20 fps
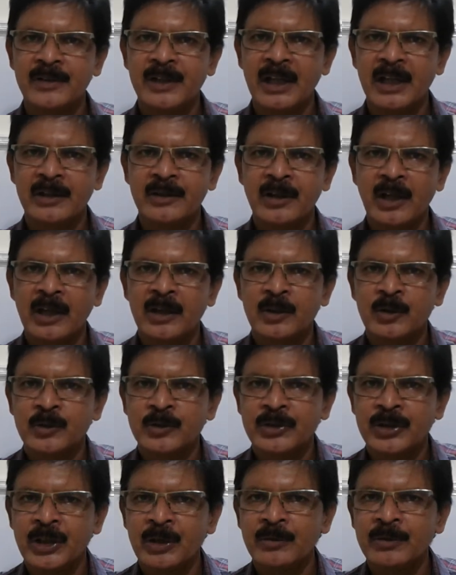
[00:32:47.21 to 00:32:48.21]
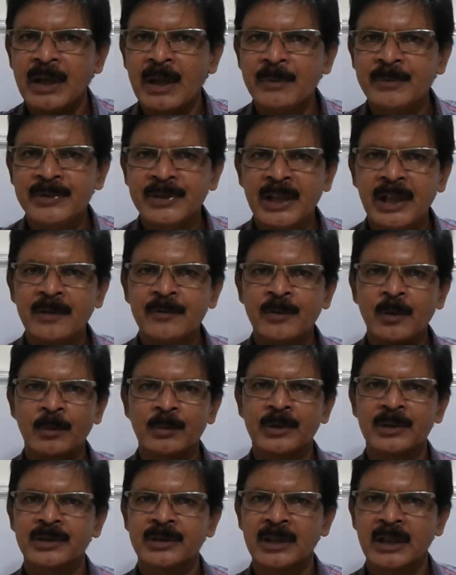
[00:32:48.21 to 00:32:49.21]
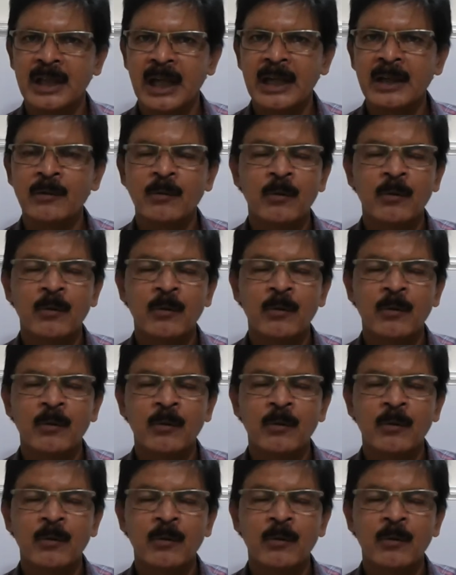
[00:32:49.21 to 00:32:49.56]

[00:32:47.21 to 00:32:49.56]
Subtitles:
They are trying to save themselves from the skin.